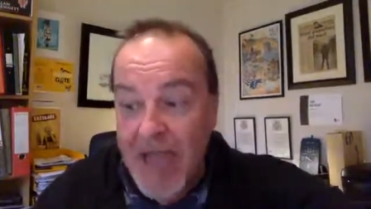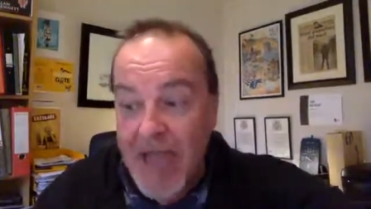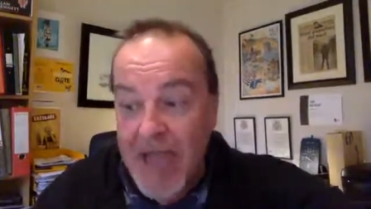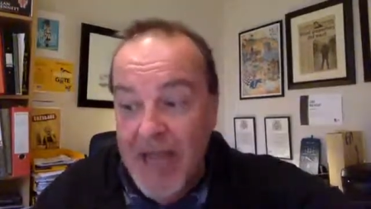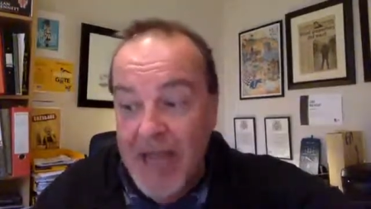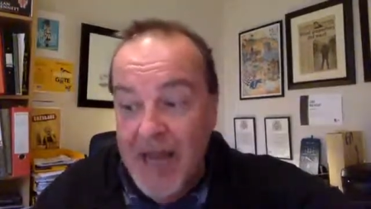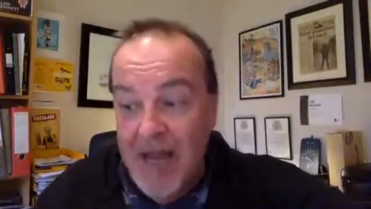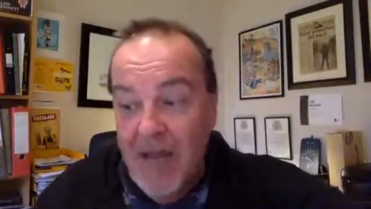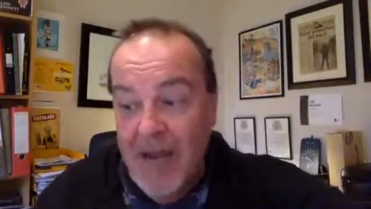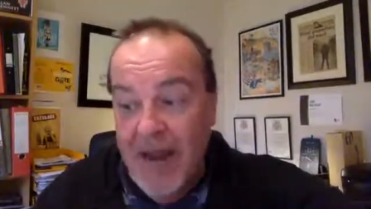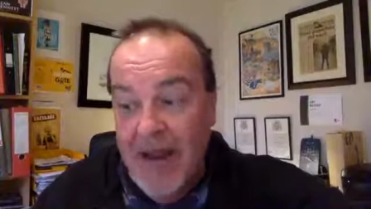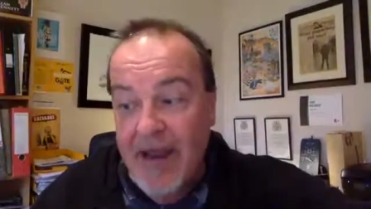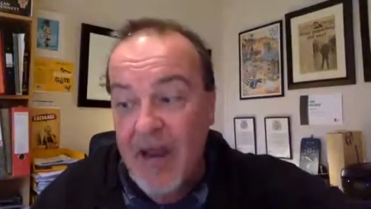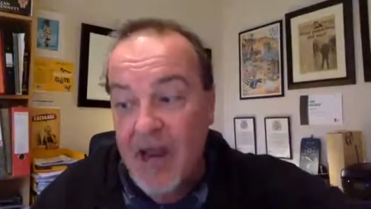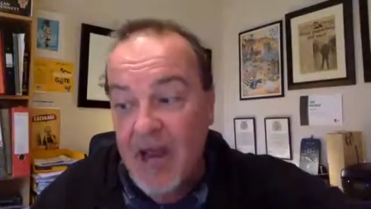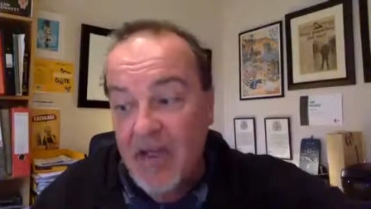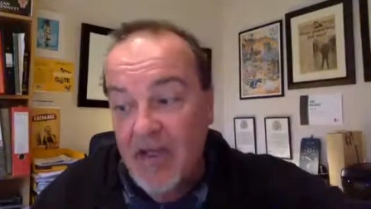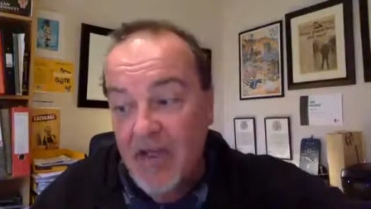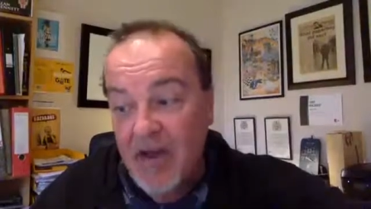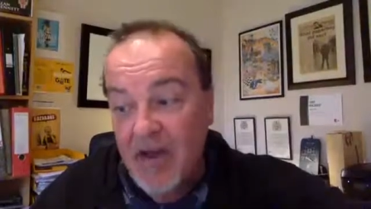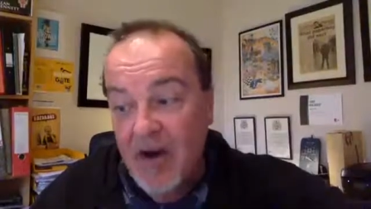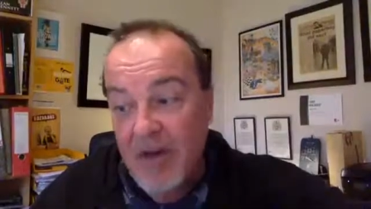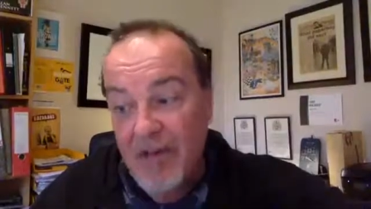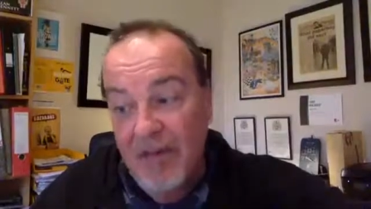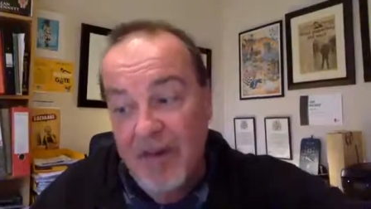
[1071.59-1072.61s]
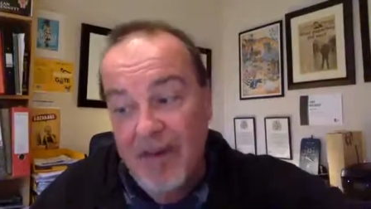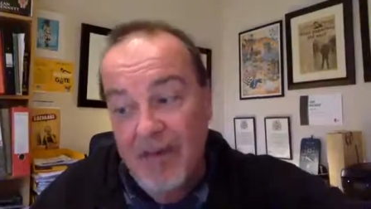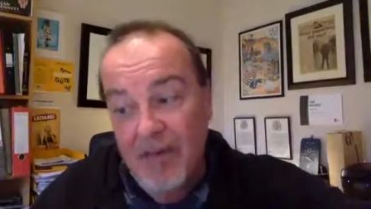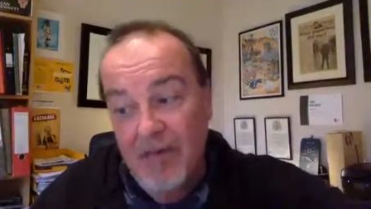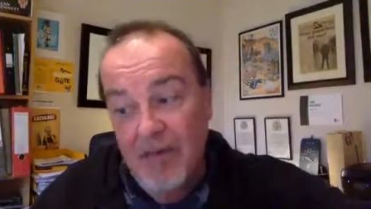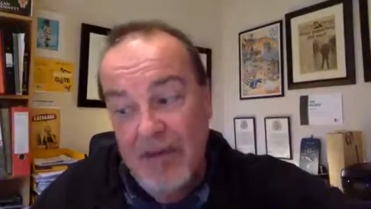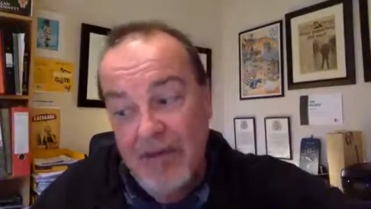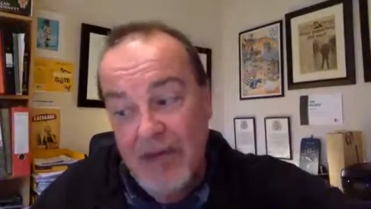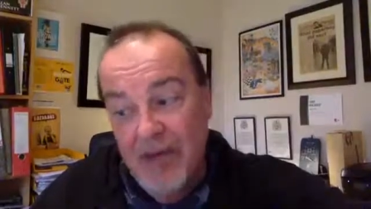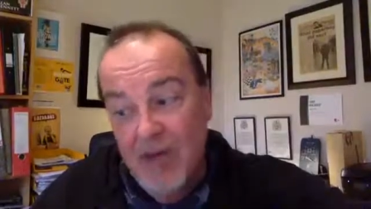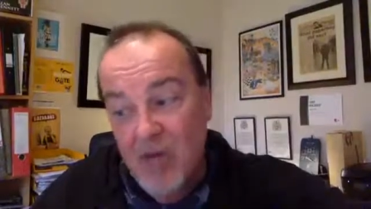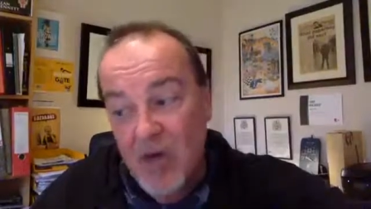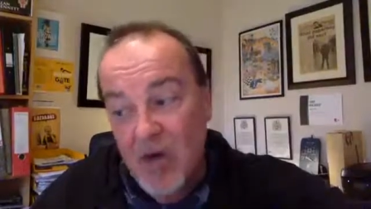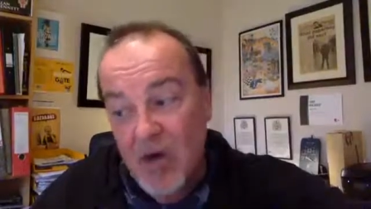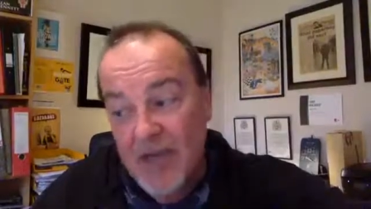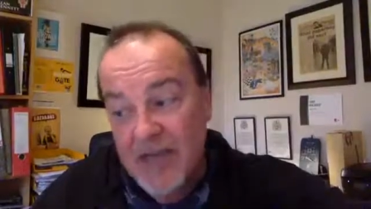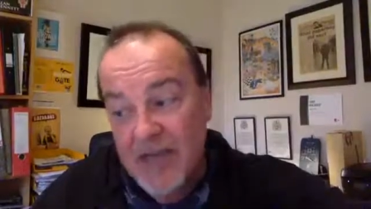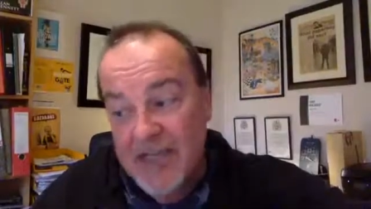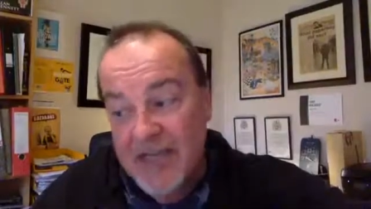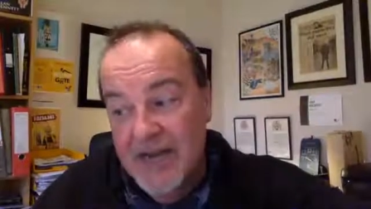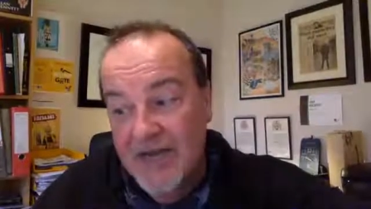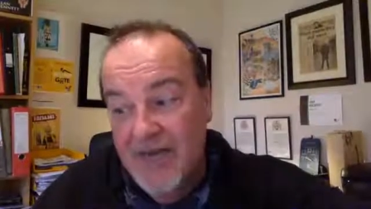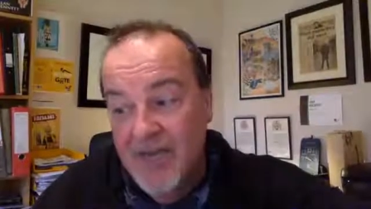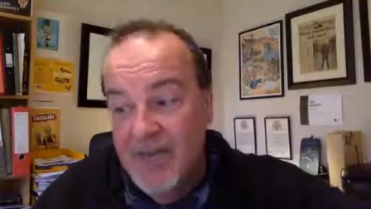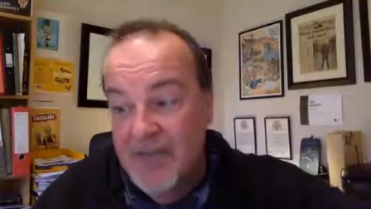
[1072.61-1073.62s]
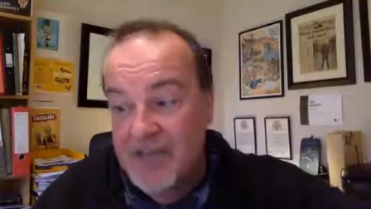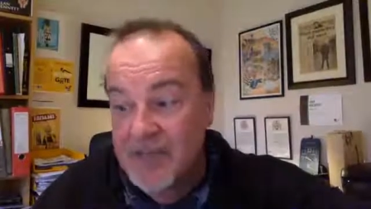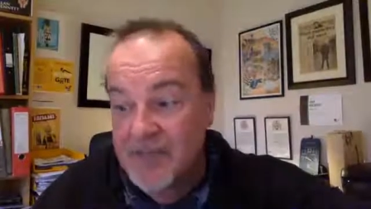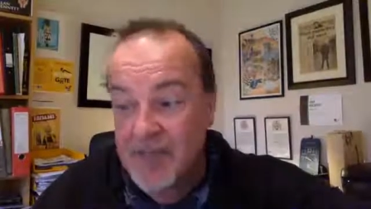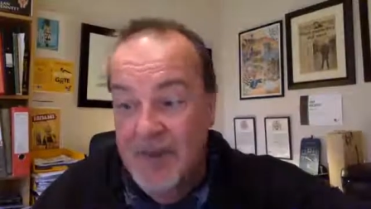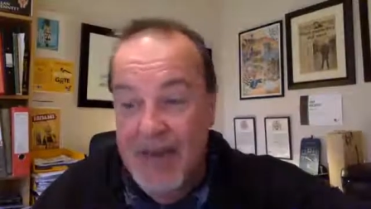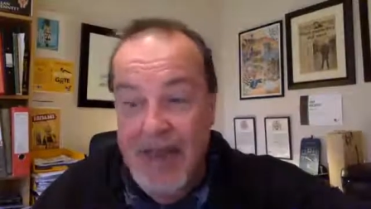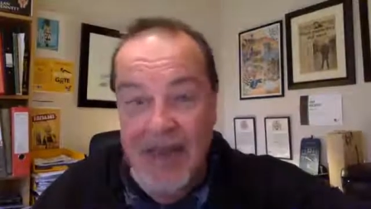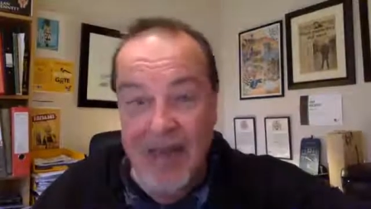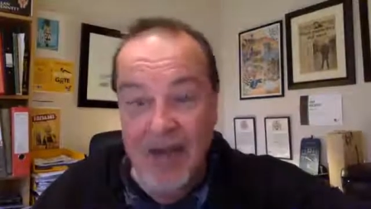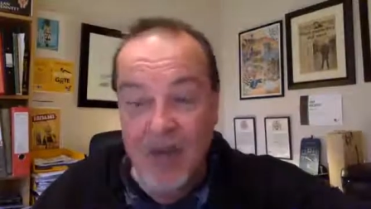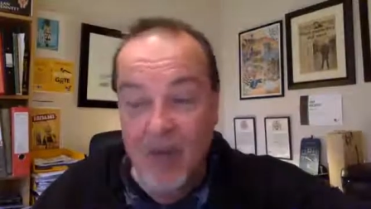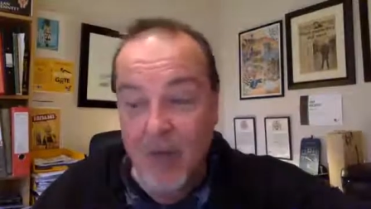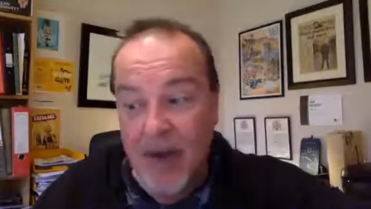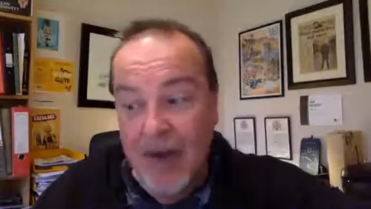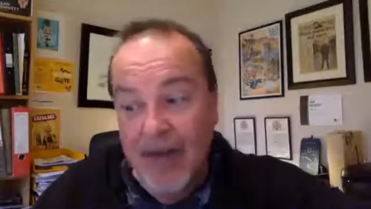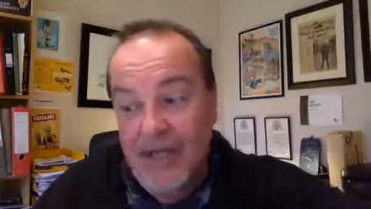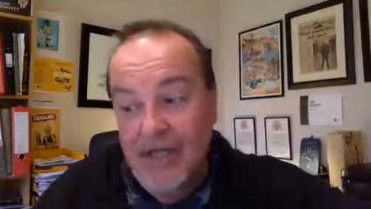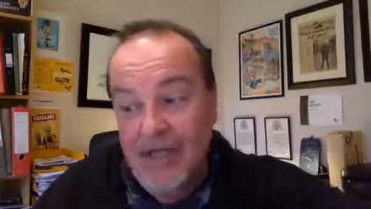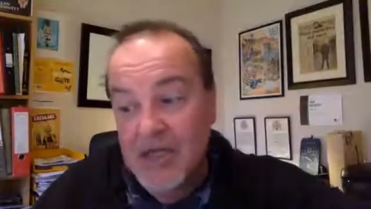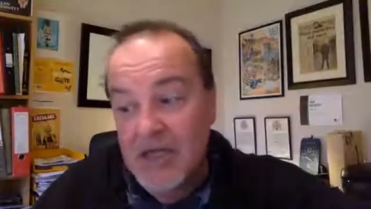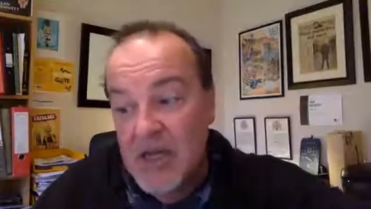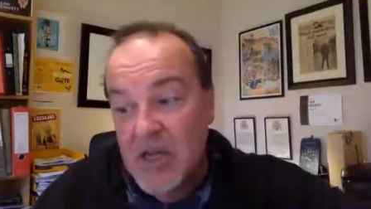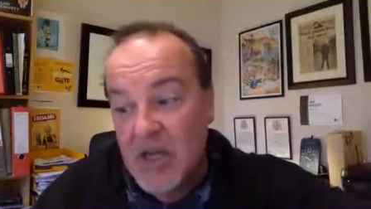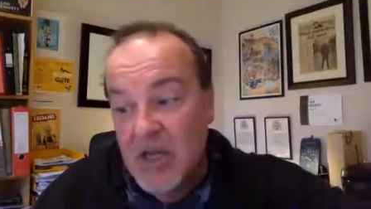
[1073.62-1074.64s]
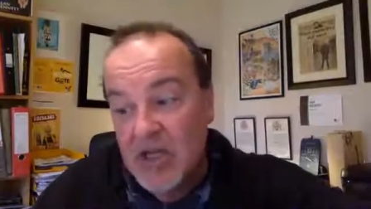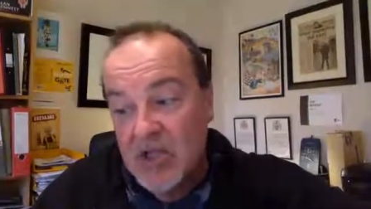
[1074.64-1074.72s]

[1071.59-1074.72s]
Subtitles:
Anyway, they're a bit brainwashed. Everything's black and white.